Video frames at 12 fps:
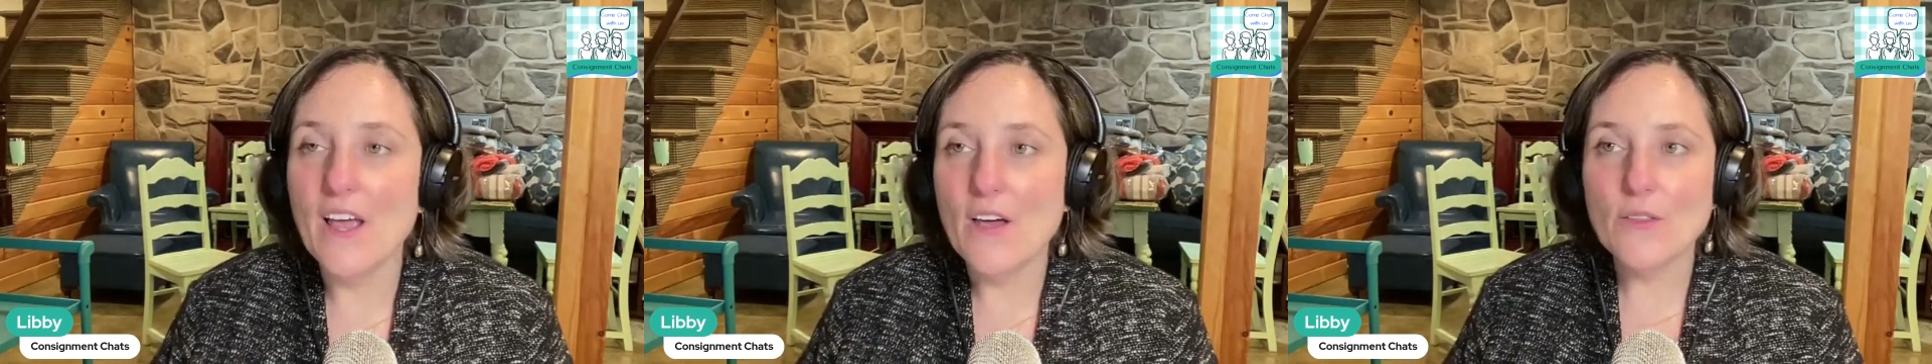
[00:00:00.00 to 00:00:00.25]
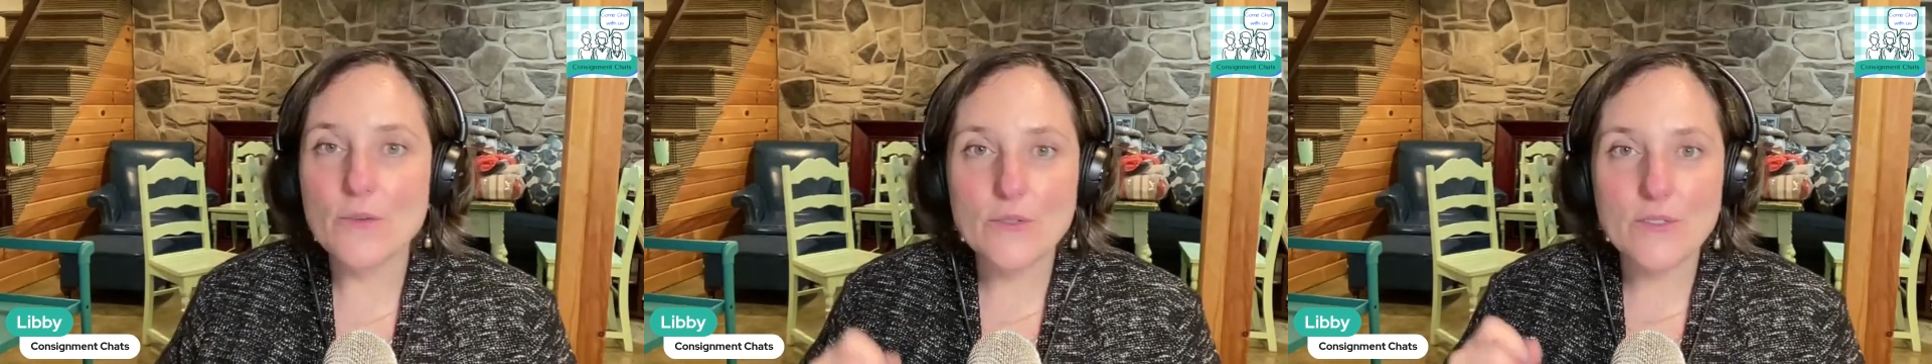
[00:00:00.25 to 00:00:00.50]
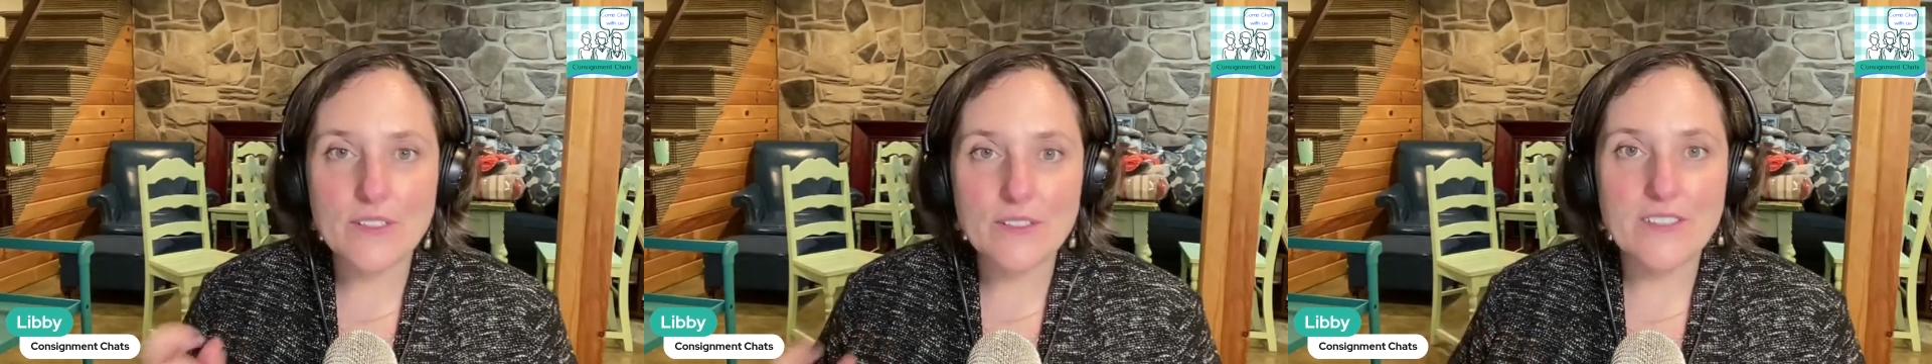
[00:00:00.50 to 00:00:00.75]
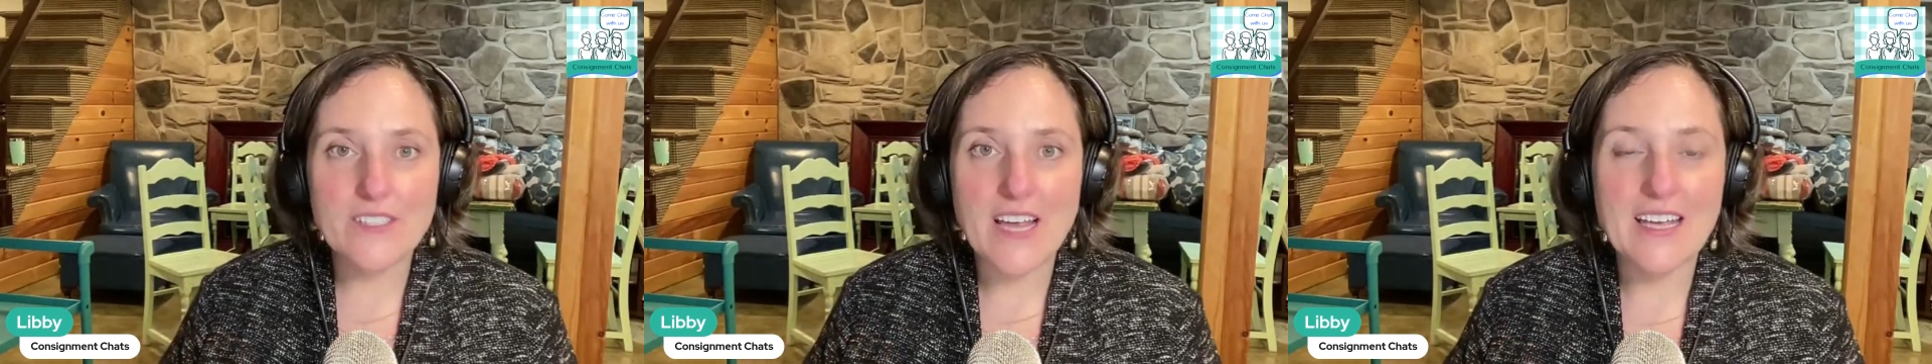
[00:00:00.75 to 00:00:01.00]
those little
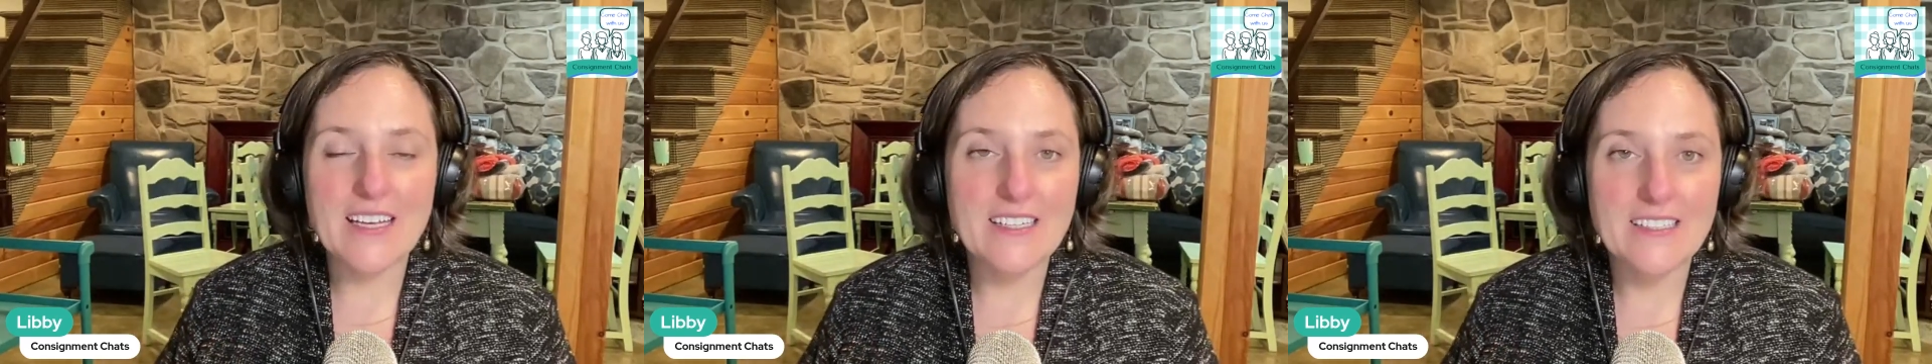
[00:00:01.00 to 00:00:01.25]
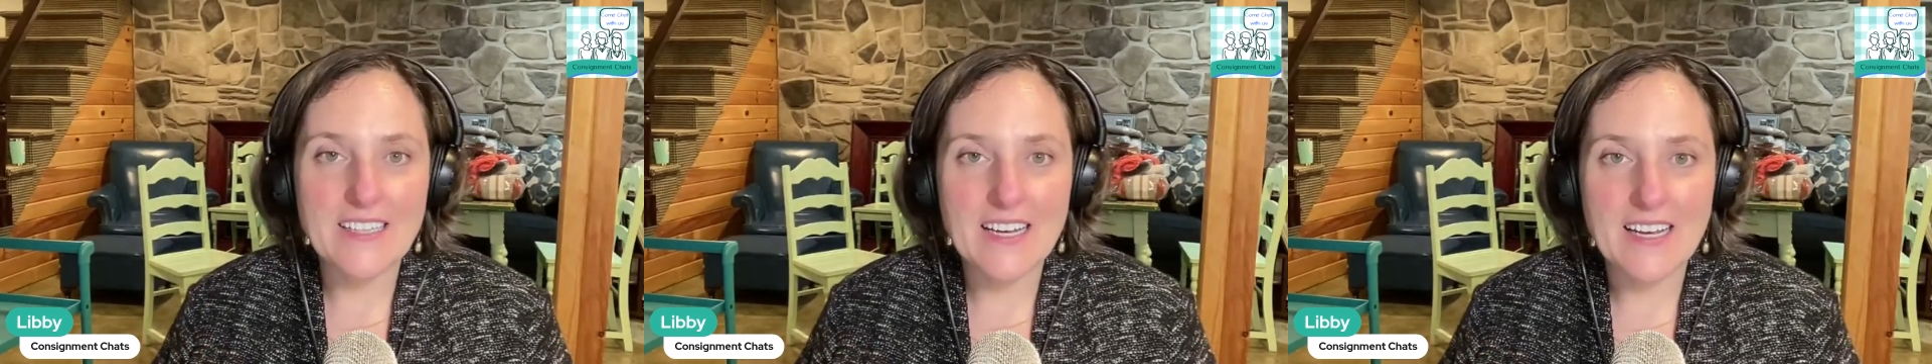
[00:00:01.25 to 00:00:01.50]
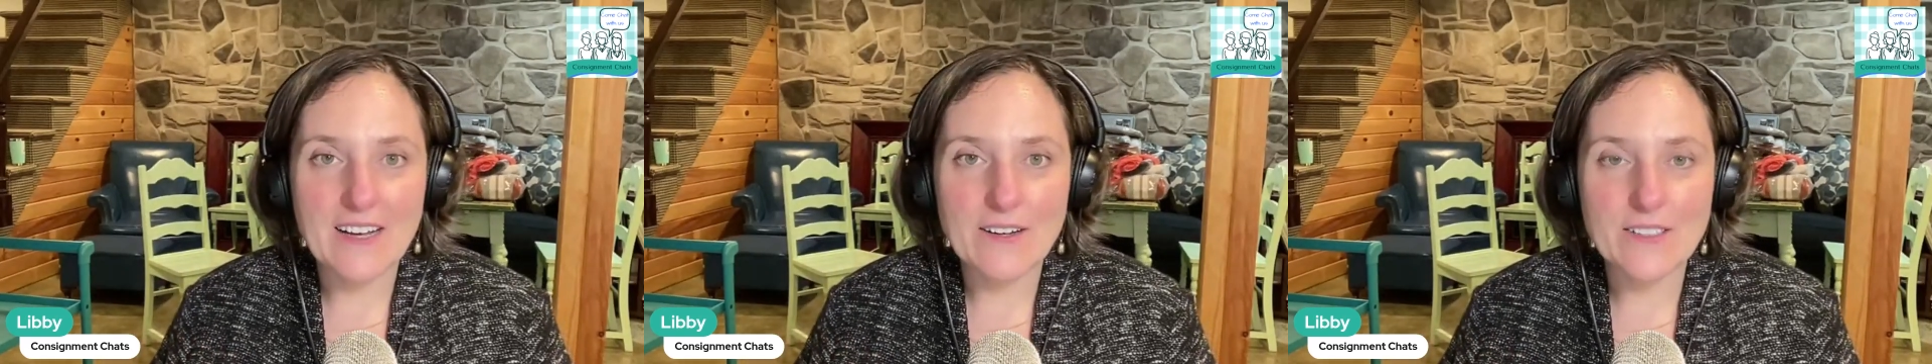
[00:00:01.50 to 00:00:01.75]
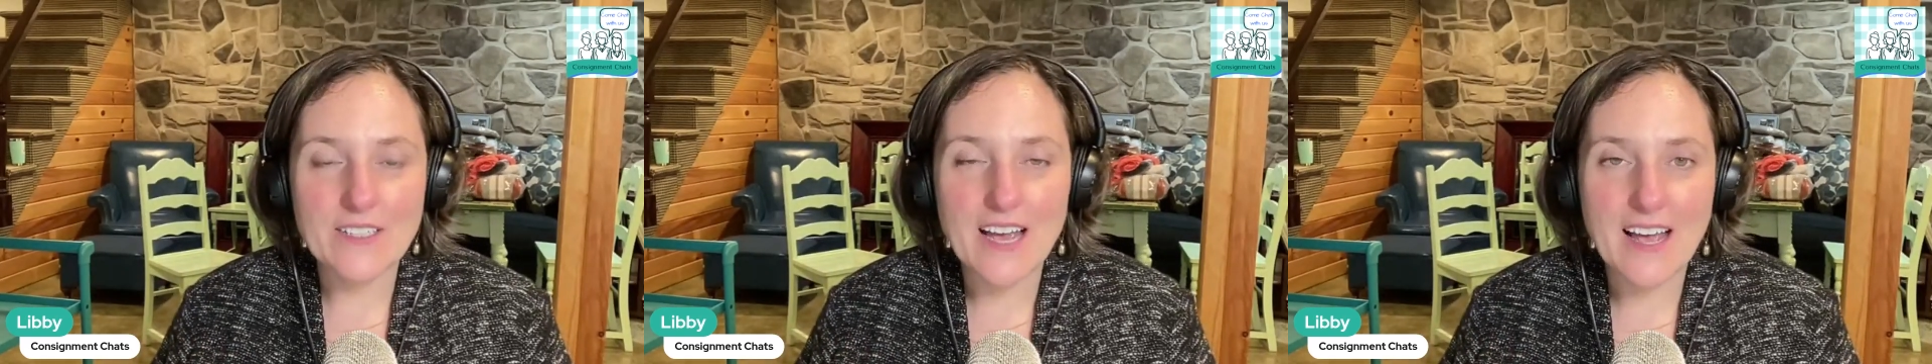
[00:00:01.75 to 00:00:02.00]
day in and day out
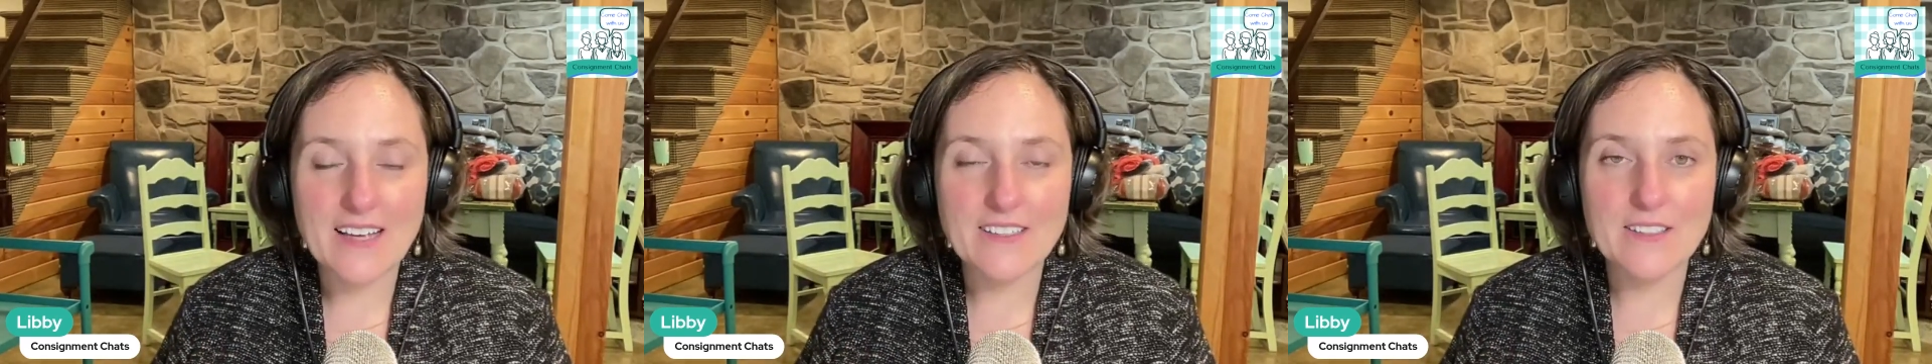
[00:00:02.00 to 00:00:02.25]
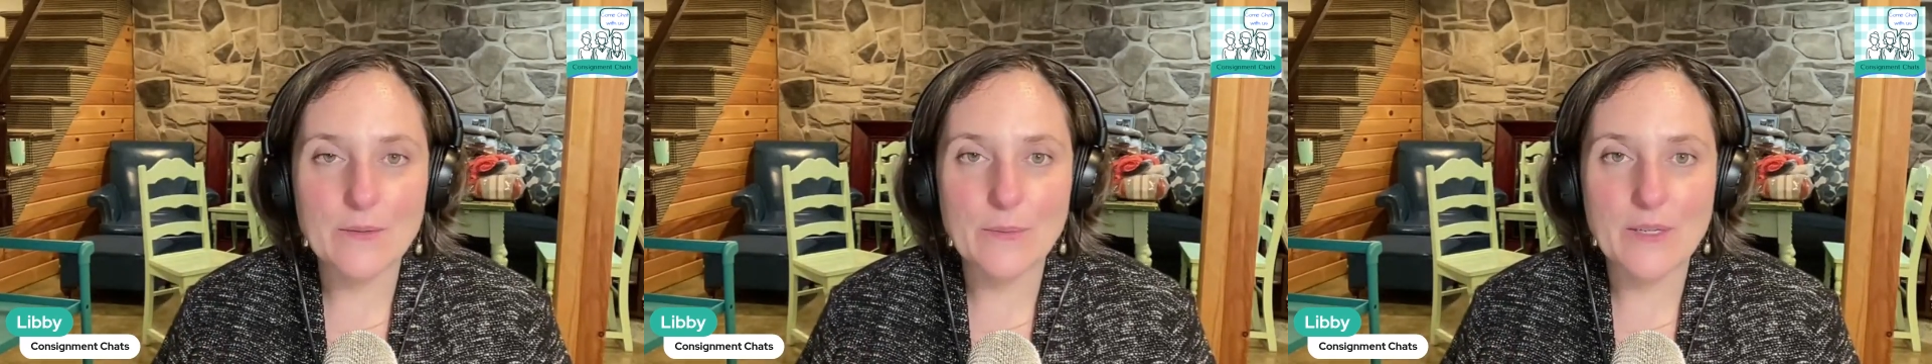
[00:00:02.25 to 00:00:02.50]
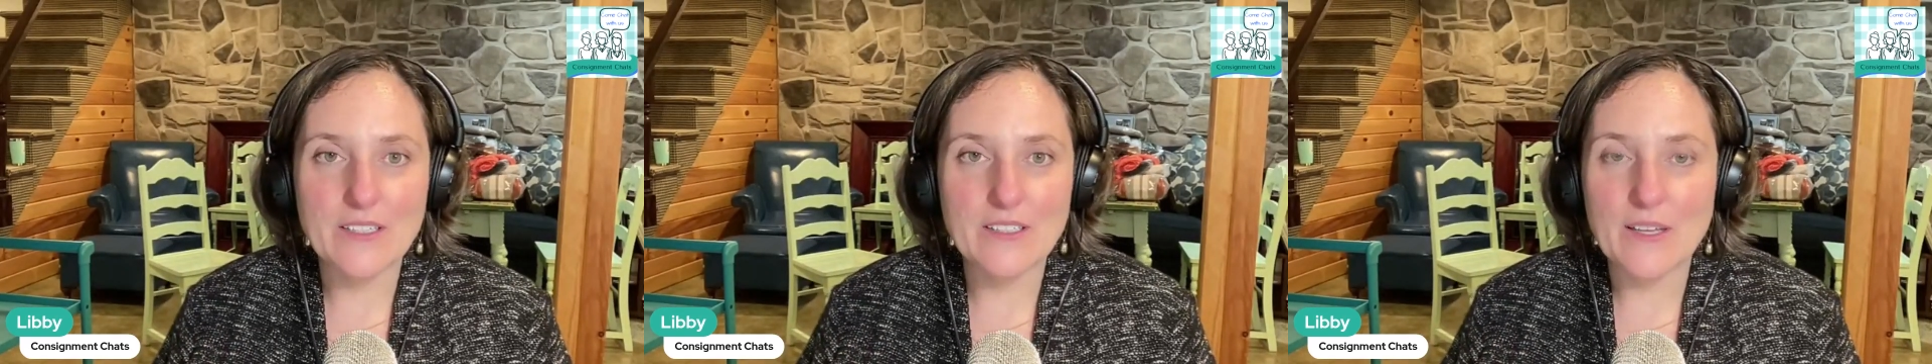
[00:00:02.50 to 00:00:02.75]
tasks that we